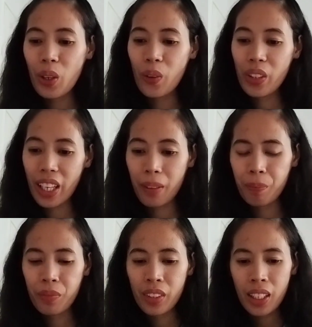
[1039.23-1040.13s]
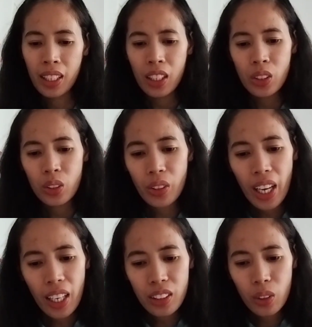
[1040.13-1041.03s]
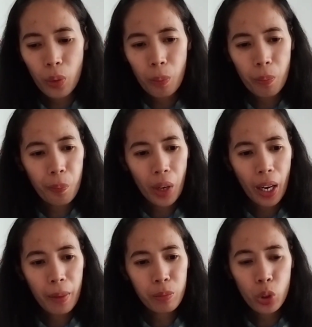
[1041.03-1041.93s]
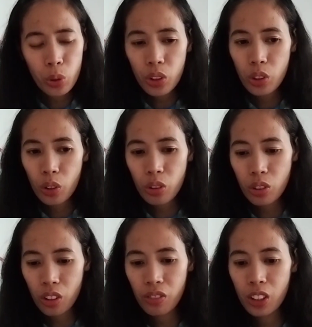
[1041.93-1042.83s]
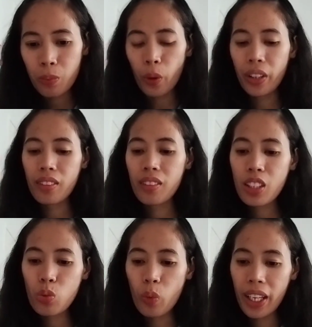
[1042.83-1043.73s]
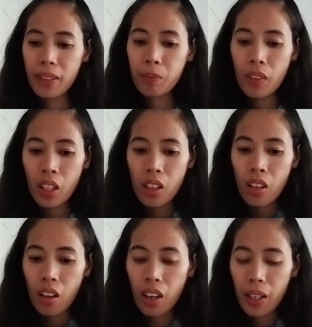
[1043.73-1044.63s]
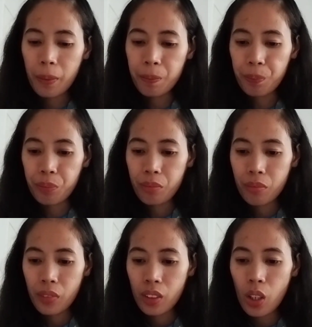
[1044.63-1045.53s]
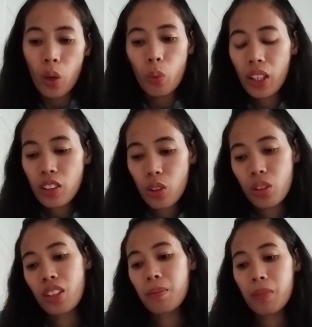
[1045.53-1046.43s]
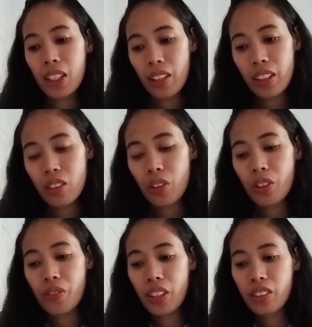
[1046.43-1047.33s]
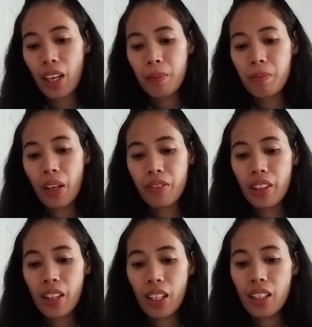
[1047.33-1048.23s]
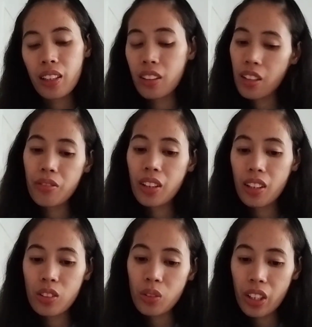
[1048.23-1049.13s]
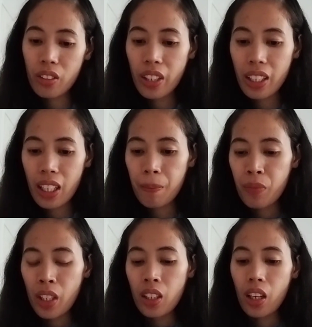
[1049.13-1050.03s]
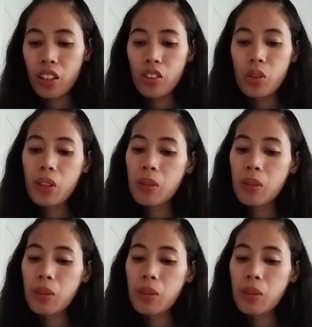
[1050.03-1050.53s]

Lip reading: Okay. So yeah, so choose your service point. This one, um, once you submitted or filled up everything is okay already, and then you